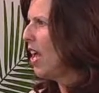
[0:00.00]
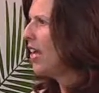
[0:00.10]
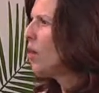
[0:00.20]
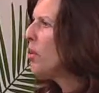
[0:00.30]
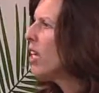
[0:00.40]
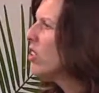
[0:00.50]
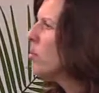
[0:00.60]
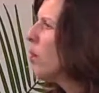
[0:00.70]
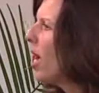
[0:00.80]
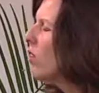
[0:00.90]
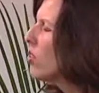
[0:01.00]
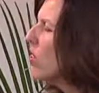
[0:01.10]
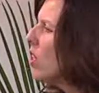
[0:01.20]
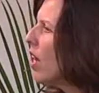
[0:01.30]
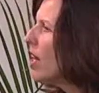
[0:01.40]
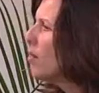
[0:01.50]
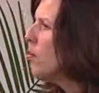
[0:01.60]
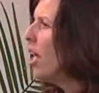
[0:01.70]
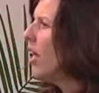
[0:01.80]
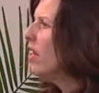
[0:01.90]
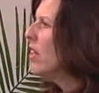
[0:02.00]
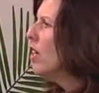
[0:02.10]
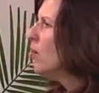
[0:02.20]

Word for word: And I began to bow to the young men